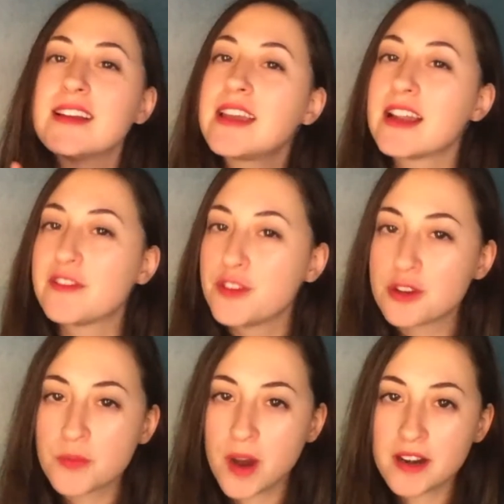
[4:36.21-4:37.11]
Get a food
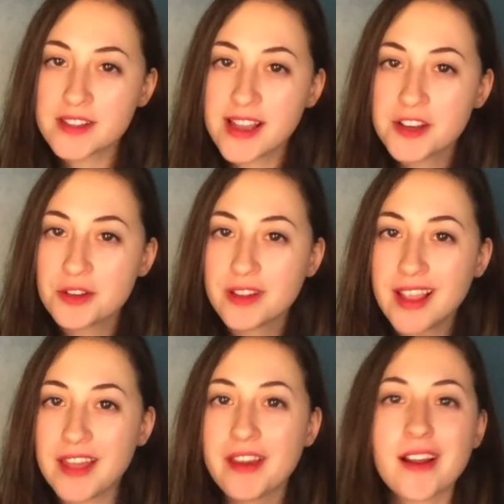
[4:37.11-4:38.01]
and water schedule
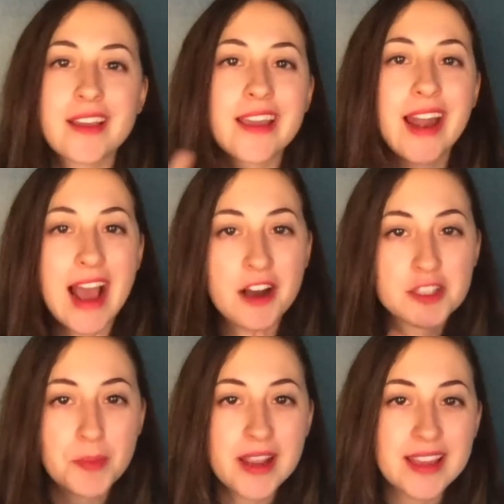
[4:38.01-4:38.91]
together, get a
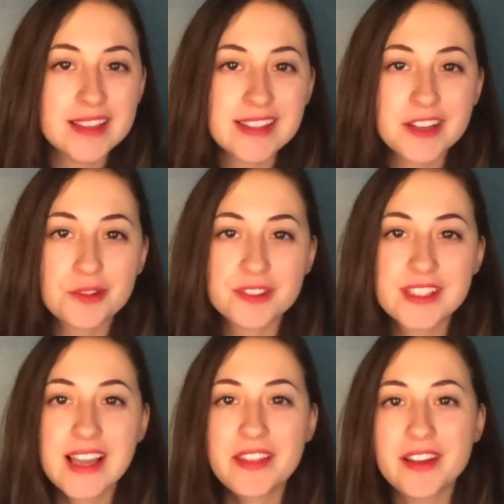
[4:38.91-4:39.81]
housebreaking schedule
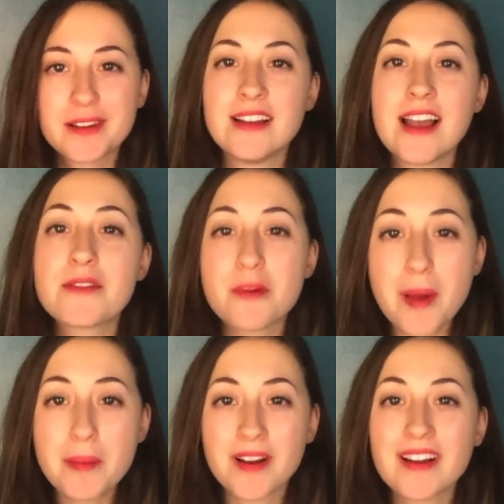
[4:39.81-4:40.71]
together, and
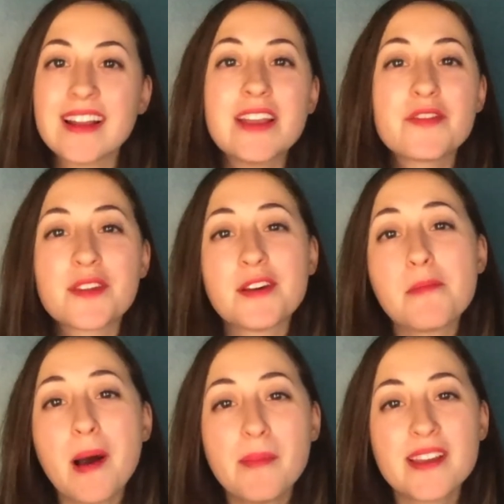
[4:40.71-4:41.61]
remember, even though
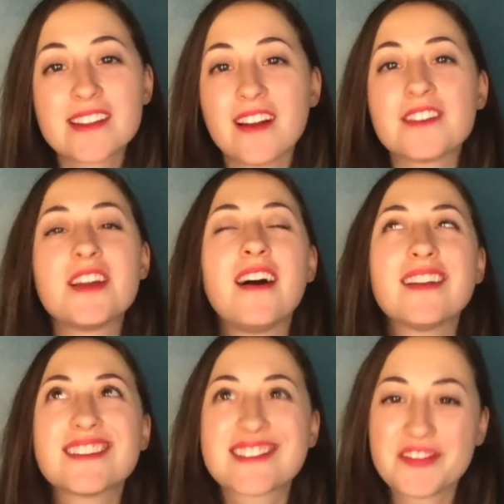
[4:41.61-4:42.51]
puppies are
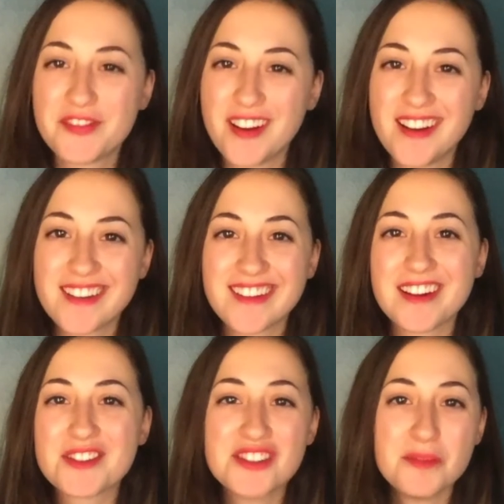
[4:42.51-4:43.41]
tons of fun and are
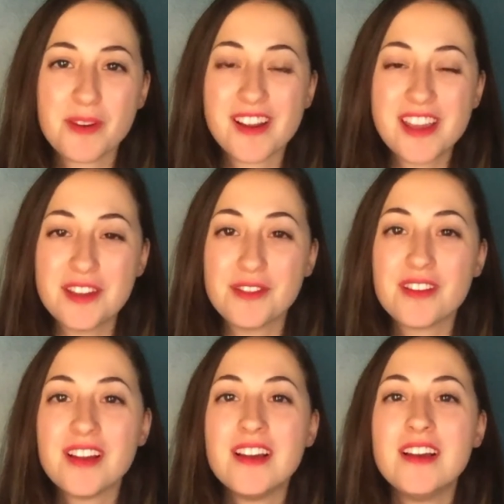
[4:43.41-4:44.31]
super cute,
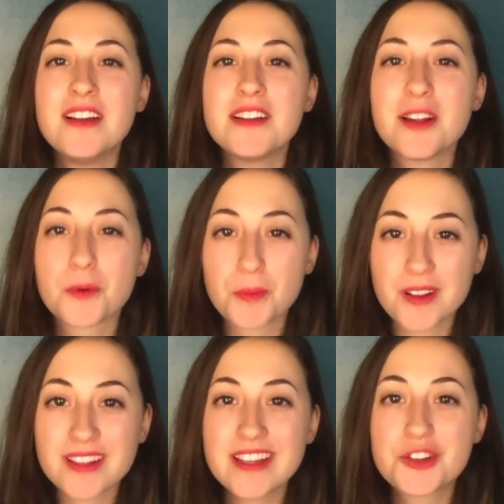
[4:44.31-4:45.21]
you're
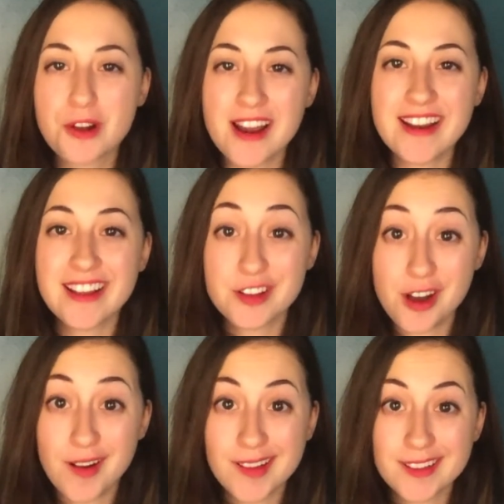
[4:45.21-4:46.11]
really training a
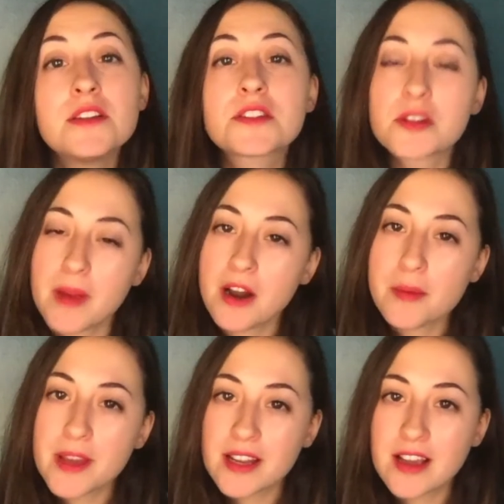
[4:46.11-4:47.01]
dog. So tomorrow
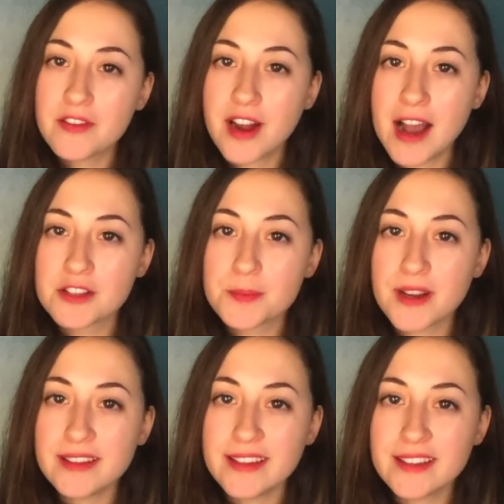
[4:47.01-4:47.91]
I'm going to cover
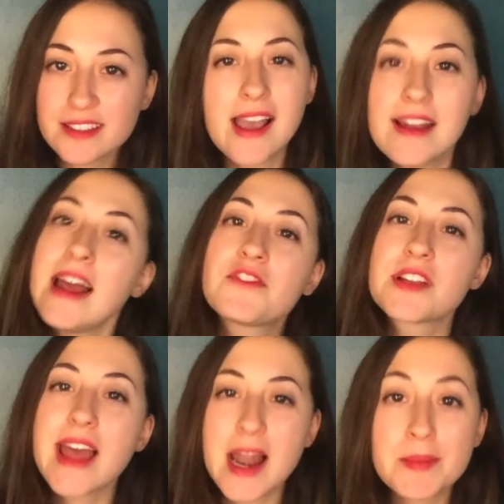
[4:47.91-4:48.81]
housebreaking, and after
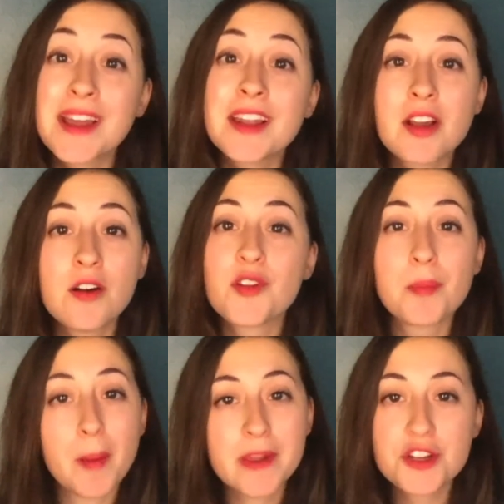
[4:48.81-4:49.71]
that I'm going to go over
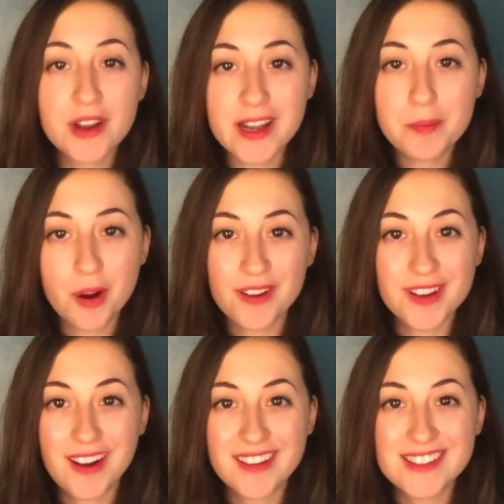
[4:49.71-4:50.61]
puppy training
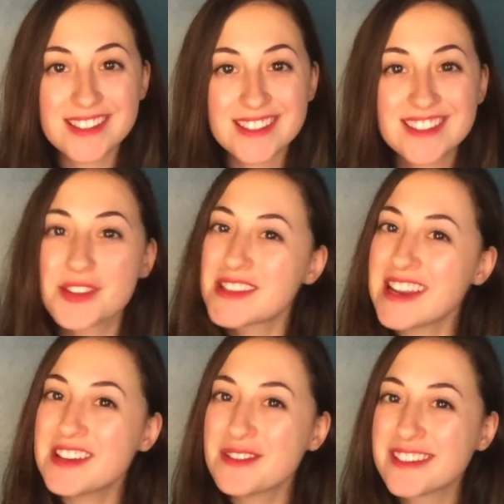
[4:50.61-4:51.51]
protocols, so
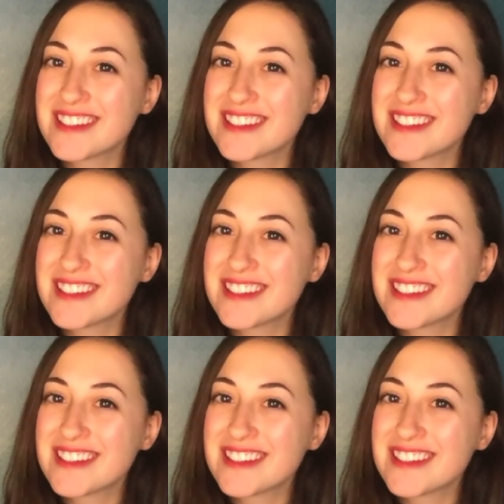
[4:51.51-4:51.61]
stay tuned.